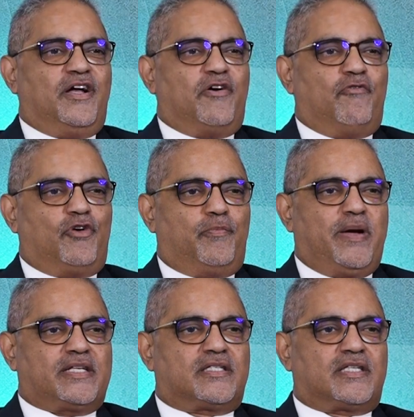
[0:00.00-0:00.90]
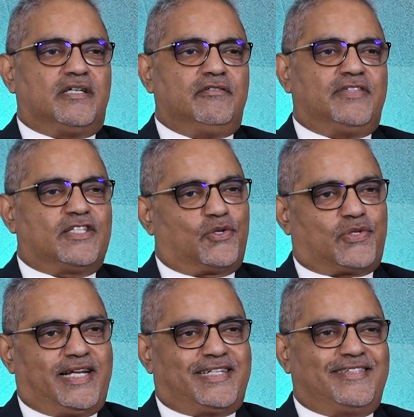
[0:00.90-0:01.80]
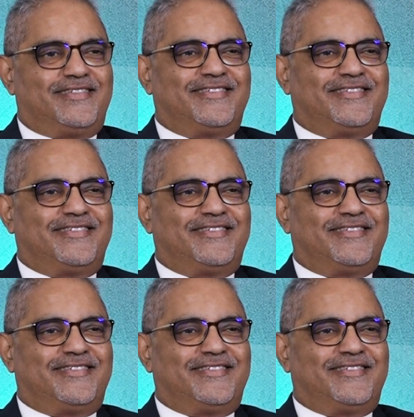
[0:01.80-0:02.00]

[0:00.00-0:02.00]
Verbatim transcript: that would best serve the society.